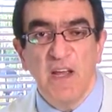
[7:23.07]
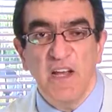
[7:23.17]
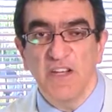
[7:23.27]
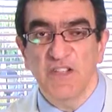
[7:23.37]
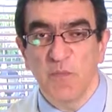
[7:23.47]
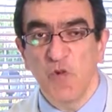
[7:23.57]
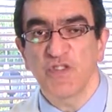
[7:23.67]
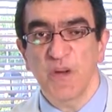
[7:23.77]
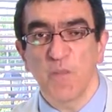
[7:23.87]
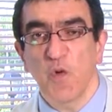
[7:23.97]
is the
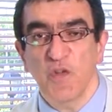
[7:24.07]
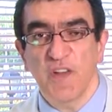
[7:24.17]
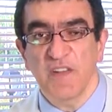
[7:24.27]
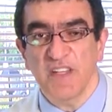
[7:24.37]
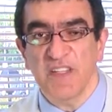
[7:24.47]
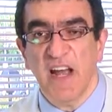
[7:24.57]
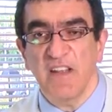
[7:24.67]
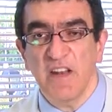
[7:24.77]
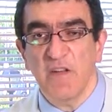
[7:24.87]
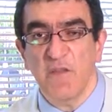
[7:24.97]
most important test
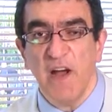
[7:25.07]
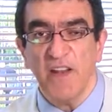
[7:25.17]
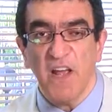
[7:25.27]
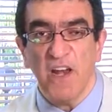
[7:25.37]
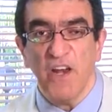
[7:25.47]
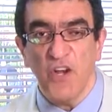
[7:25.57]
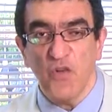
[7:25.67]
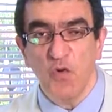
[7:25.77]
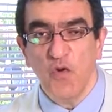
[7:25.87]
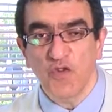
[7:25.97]
identified and
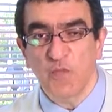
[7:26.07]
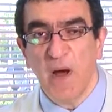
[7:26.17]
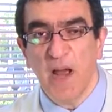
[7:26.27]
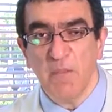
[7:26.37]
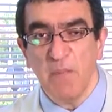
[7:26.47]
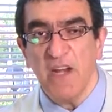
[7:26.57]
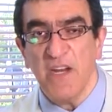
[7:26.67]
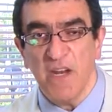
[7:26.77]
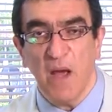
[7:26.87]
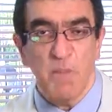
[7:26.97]
endorsed by
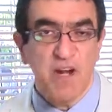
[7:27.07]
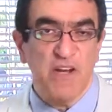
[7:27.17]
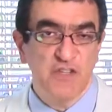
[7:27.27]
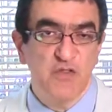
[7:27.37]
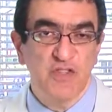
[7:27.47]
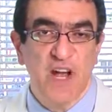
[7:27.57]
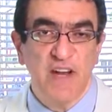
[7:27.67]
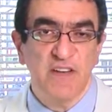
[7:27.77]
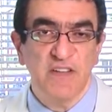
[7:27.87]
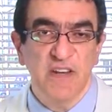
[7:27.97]
many American
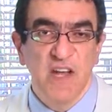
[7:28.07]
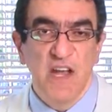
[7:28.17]
societies.